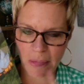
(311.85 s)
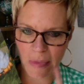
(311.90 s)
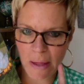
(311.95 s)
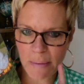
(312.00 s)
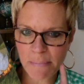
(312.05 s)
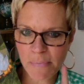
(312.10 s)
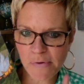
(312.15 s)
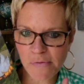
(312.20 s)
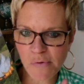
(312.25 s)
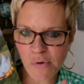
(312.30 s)

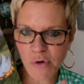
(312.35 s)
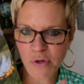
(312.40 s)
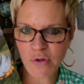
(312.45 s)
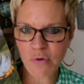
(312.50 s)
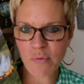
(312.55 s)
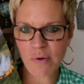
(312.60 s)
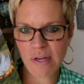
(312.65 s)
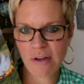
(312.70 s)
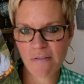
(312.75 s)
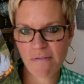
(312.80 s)
and before you
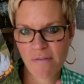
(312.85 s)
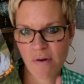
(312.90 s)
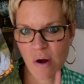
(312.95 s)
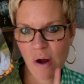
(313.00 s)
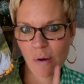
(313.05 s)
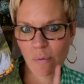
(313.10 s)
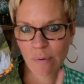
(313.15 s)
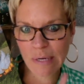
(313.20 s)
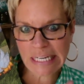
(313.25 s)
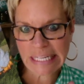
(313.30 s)
read it for
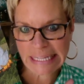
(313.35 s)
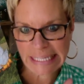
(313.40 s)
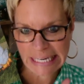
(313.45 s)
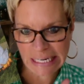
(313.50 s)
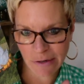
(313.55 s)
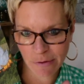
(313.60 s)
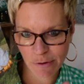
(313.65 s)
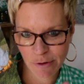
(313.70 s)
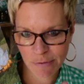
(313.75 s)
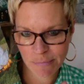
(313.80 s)
a read
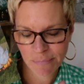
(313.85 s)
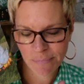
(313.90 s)
aloud,